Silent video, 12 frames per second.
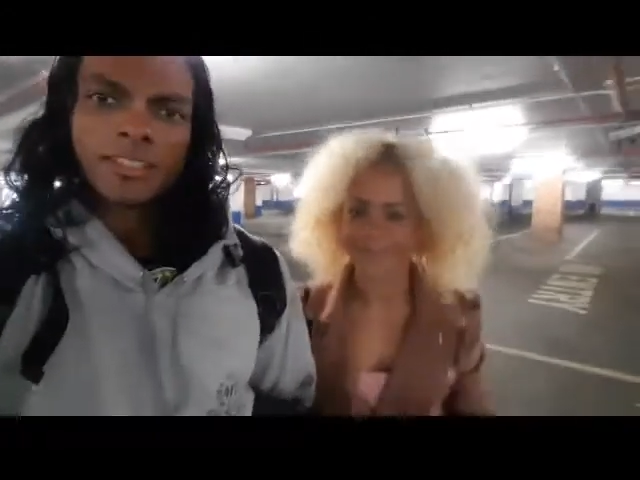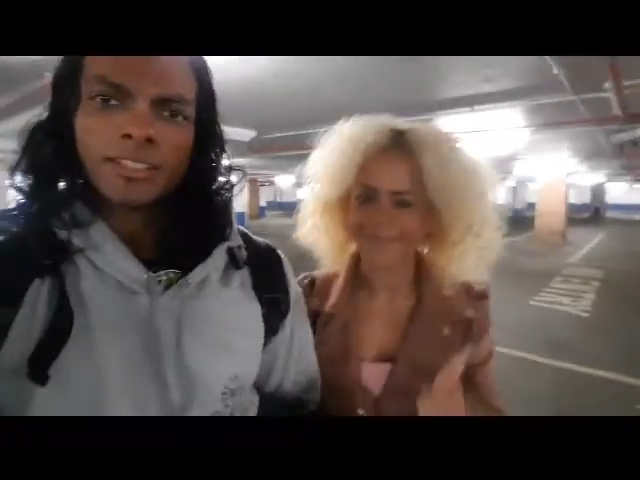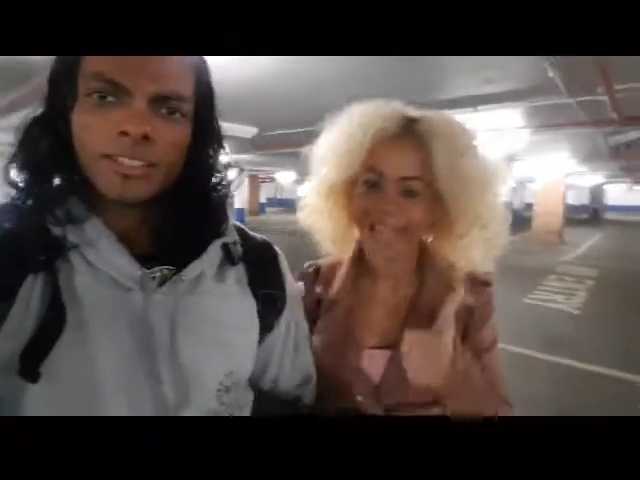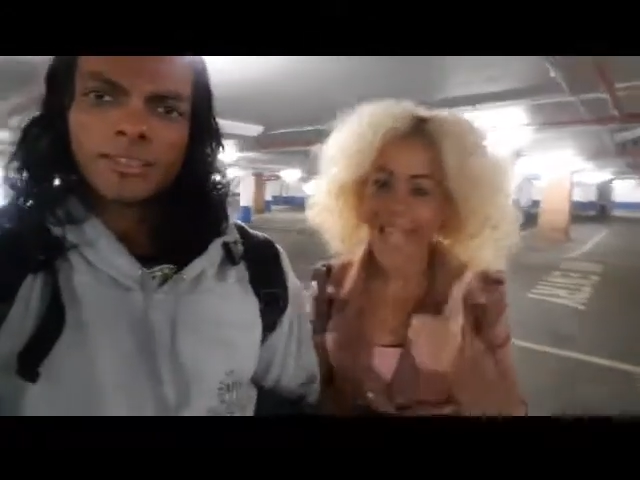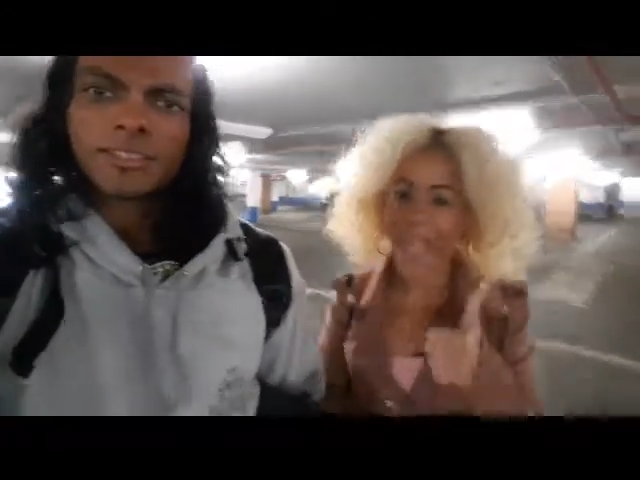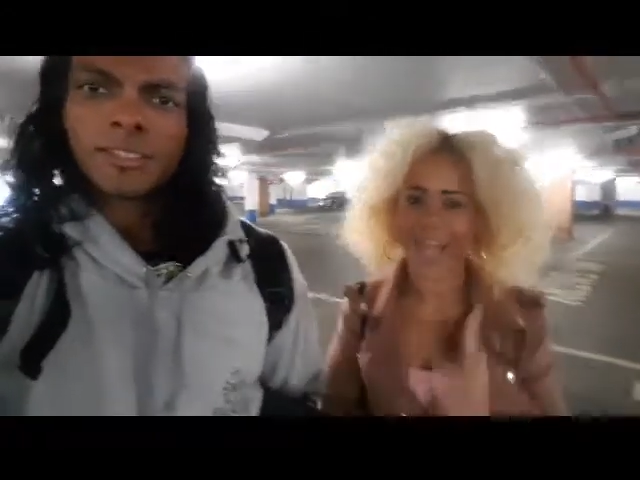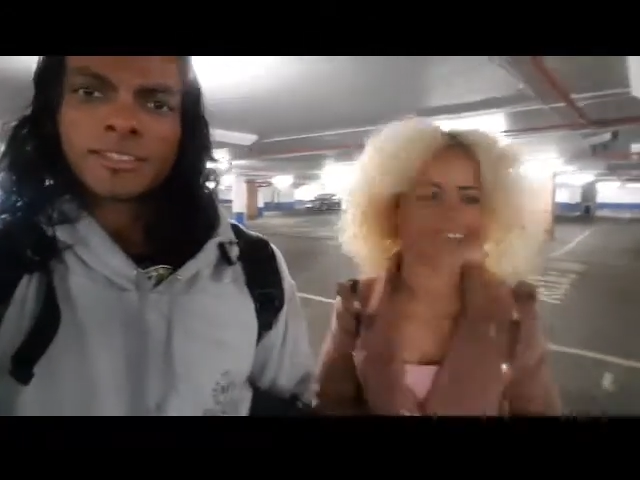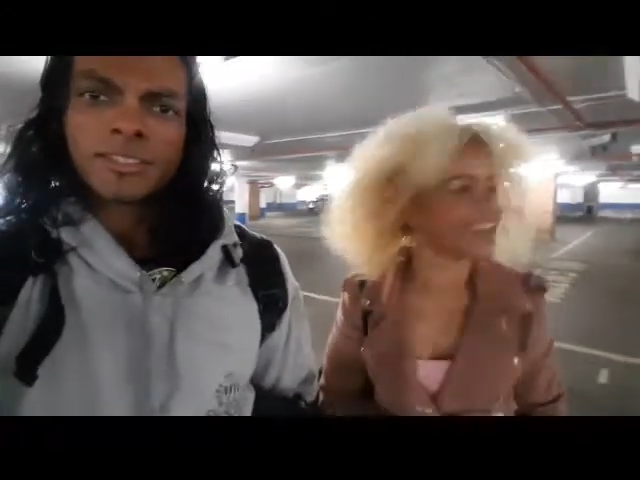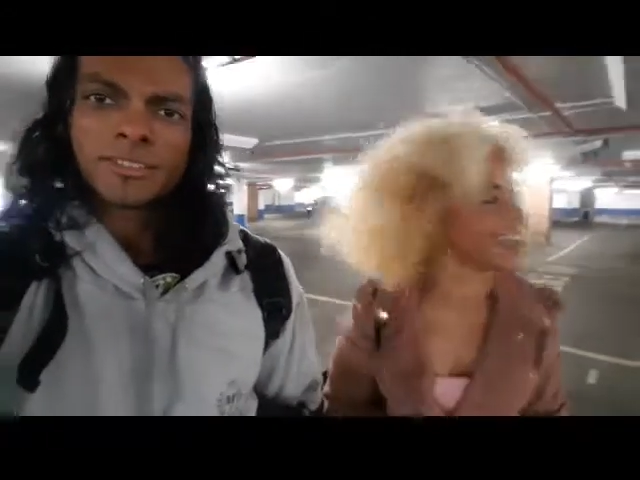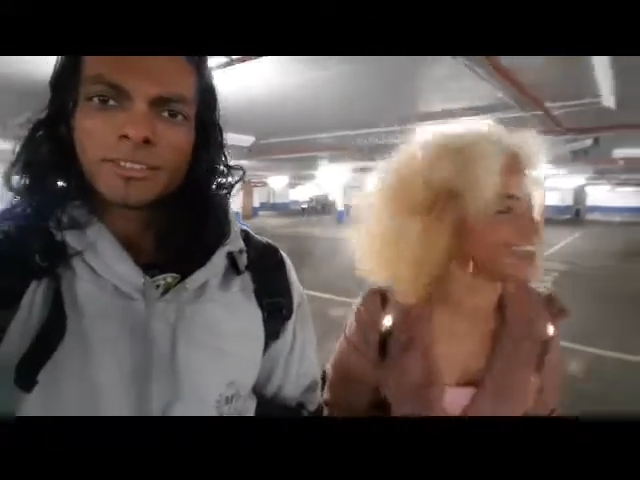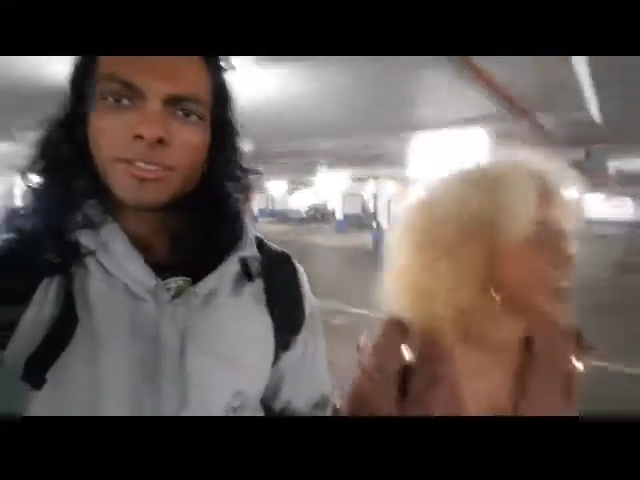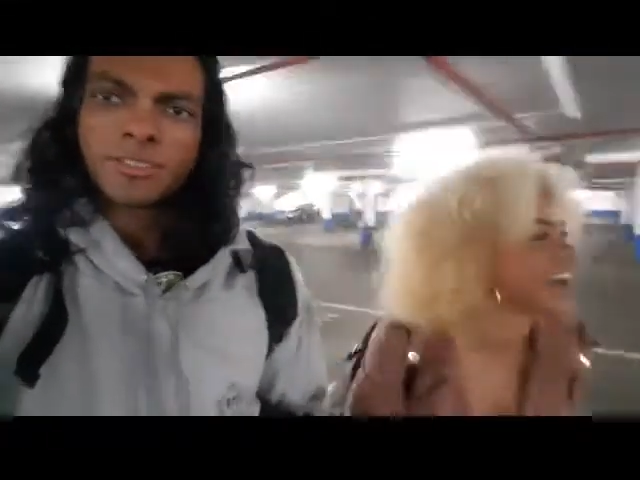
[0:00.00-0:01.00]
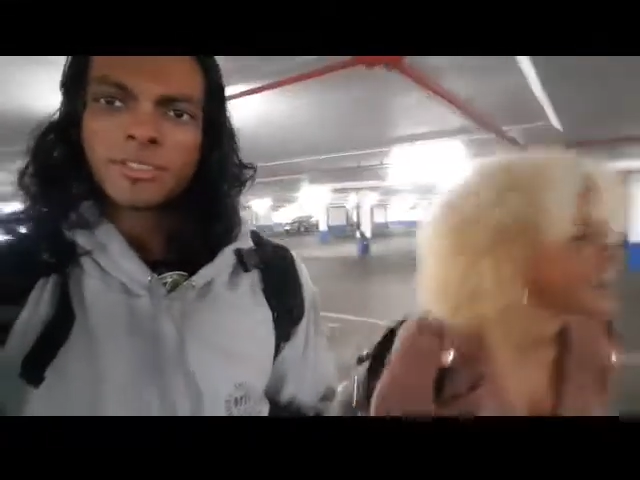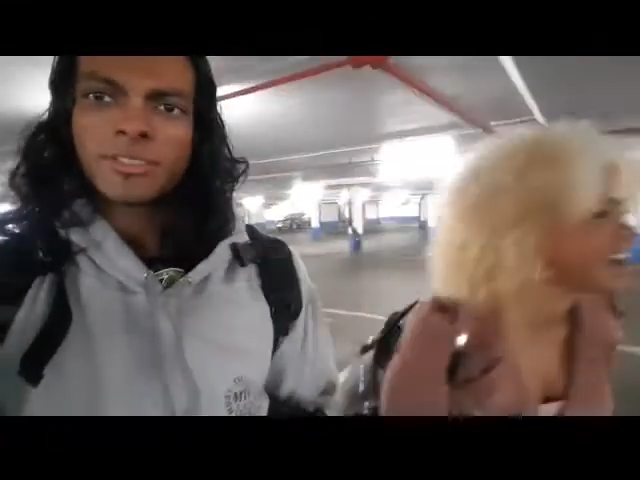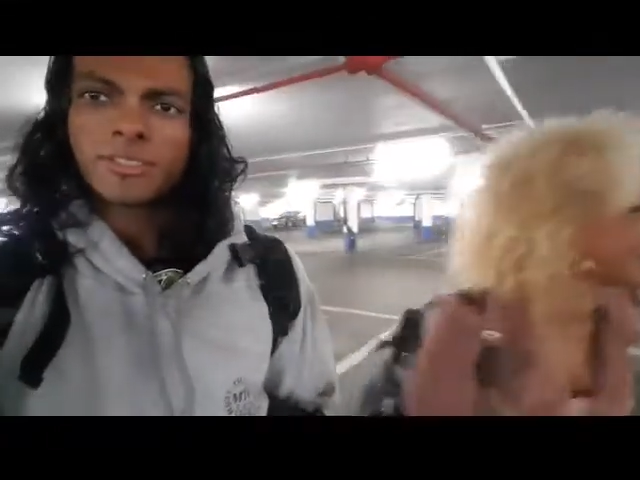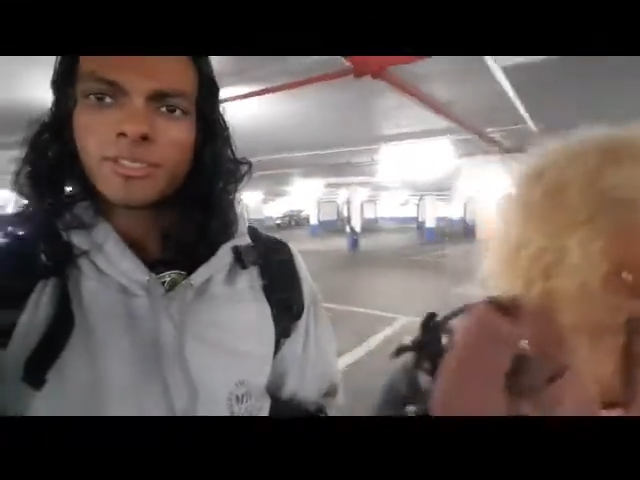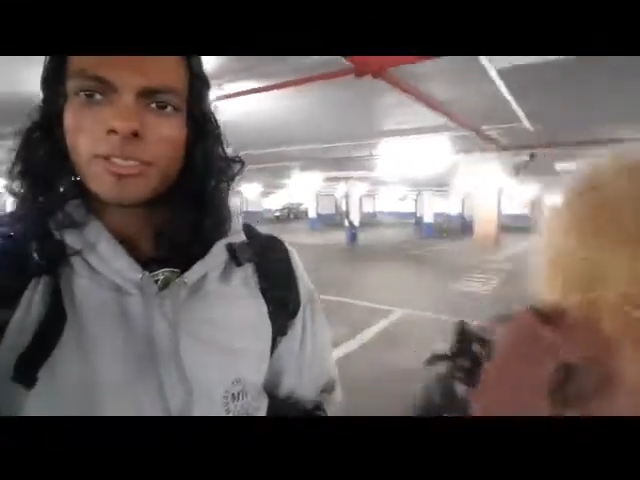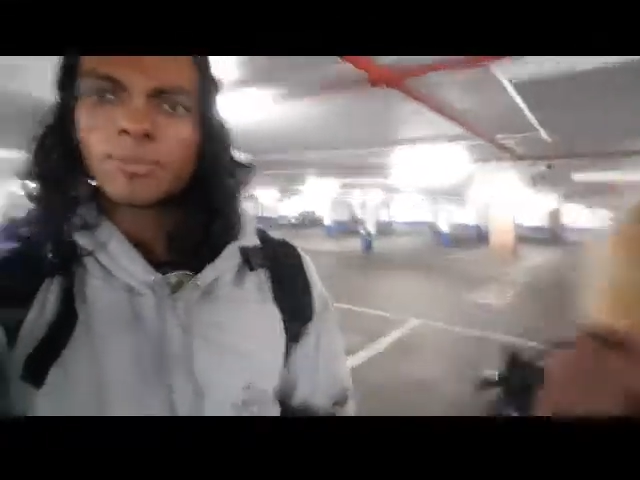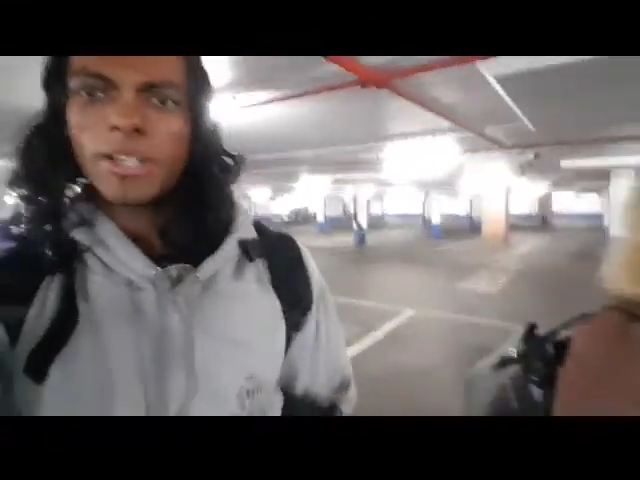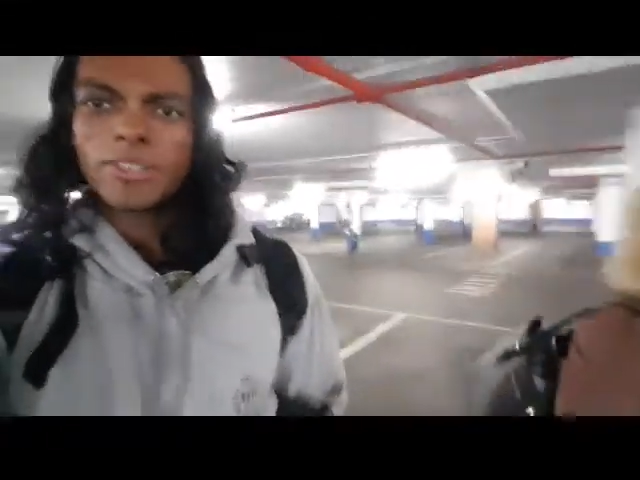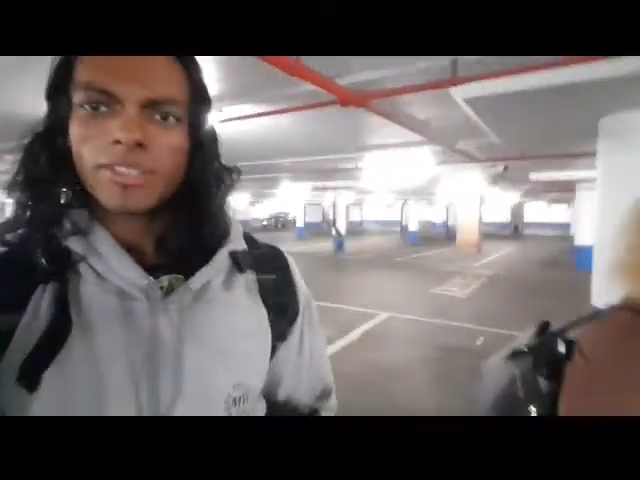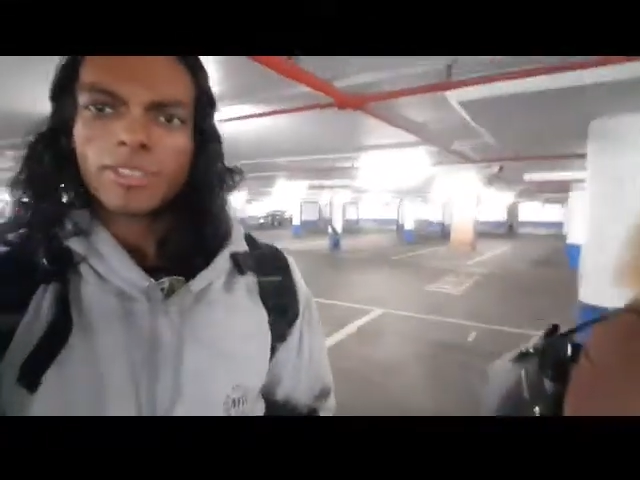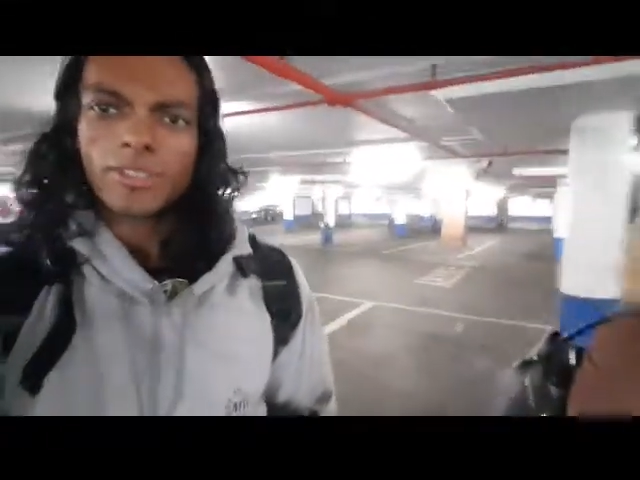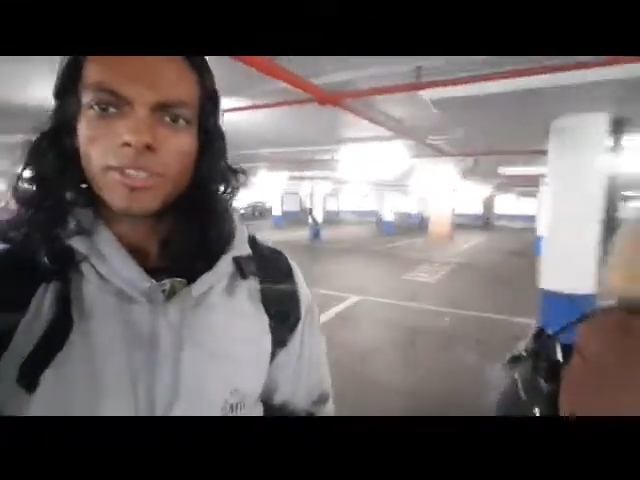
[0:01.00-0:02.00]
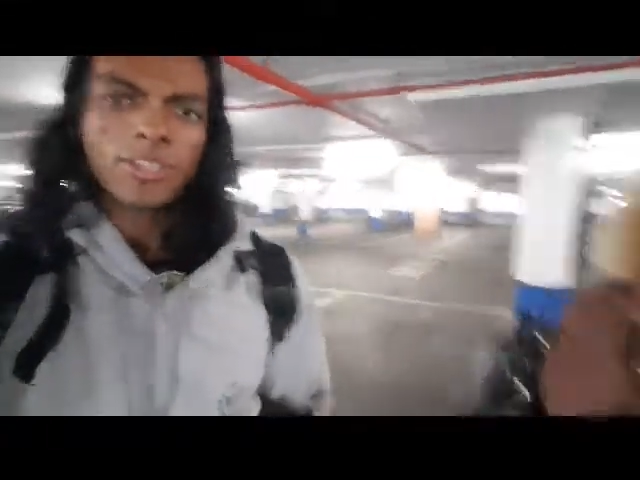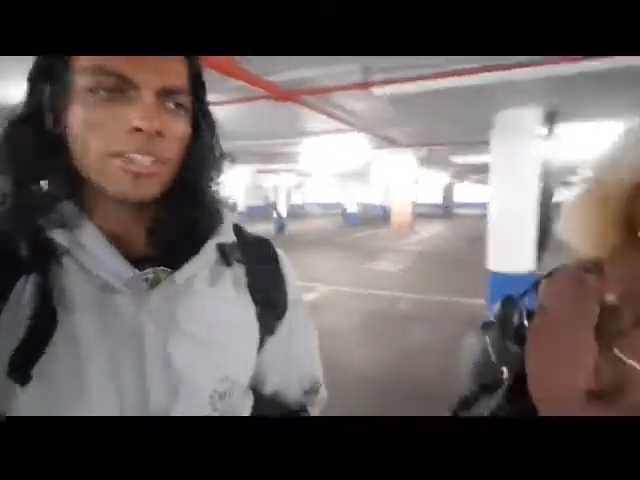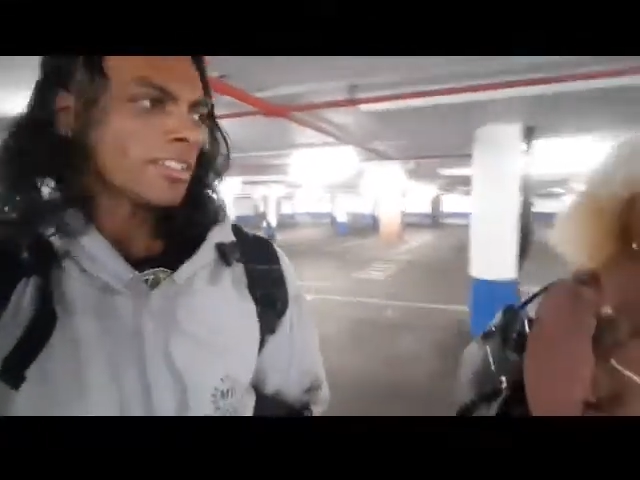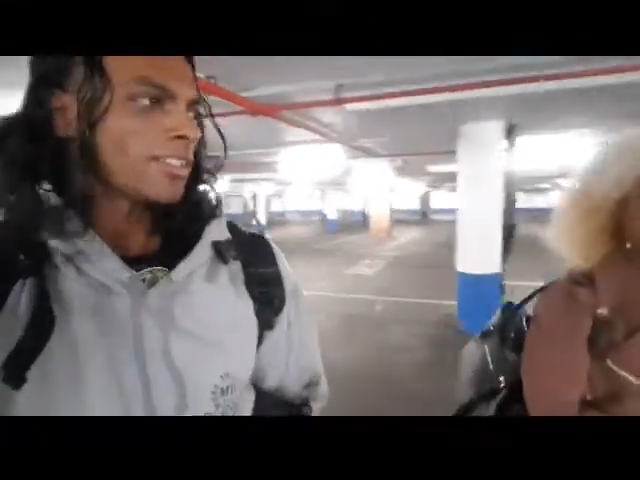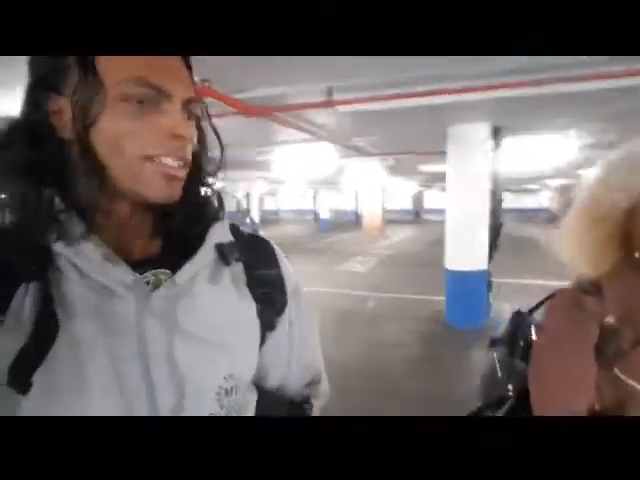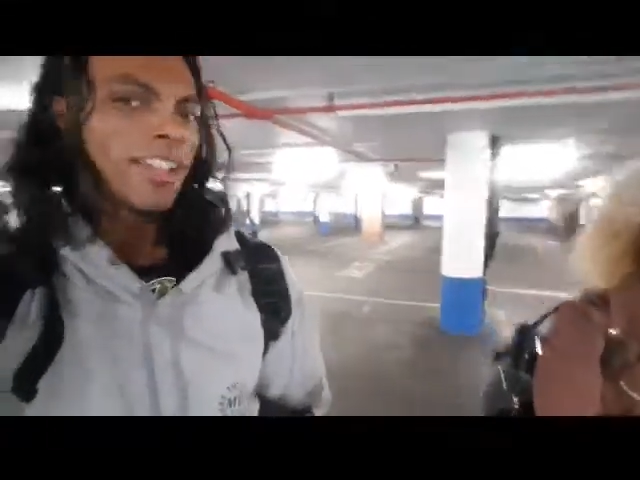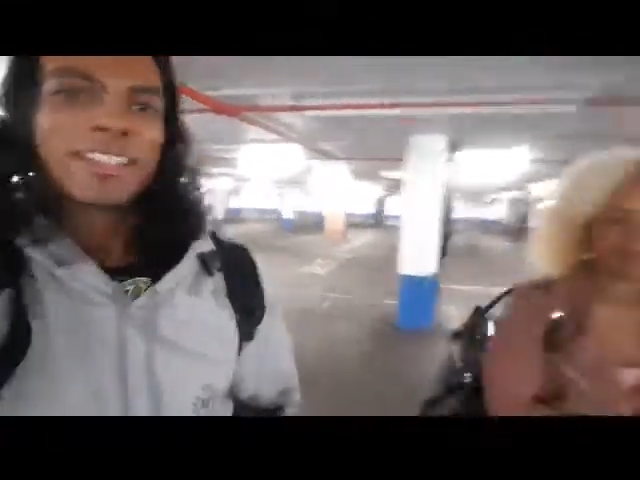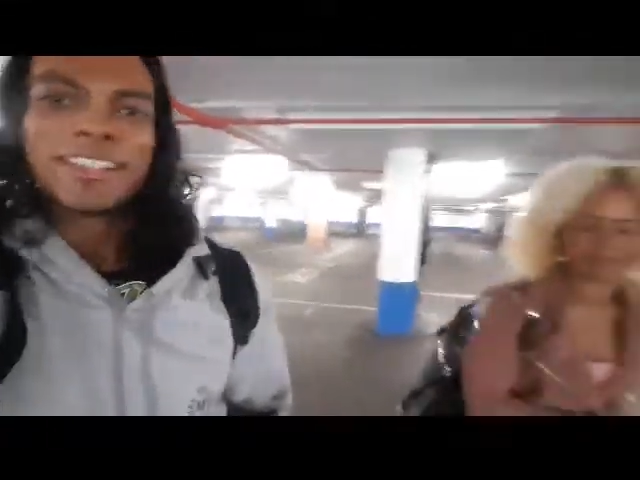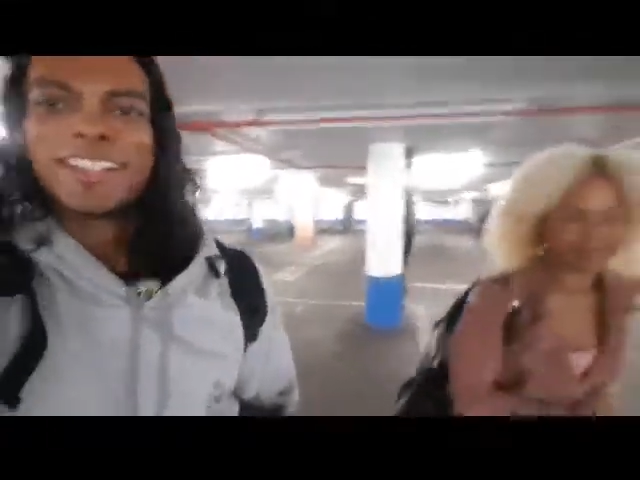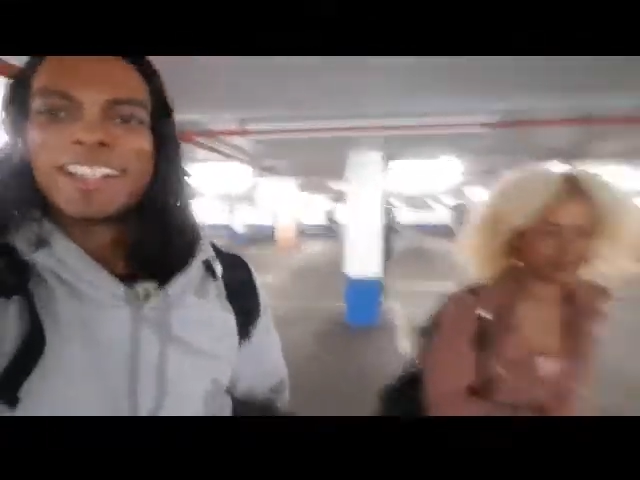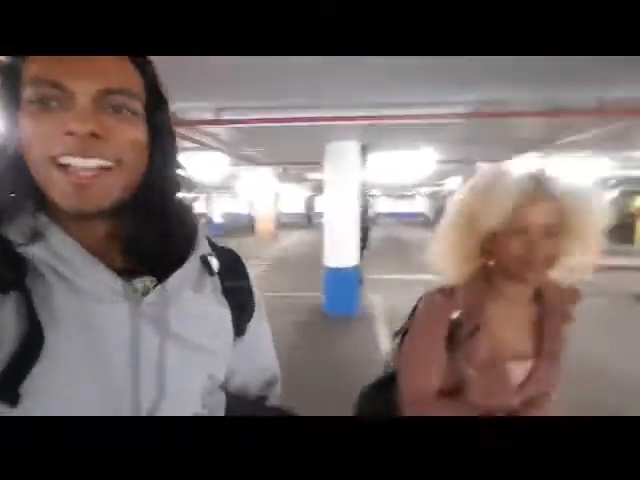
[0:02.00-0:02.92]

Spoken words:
Yeah. Your brown skin looks good in this light.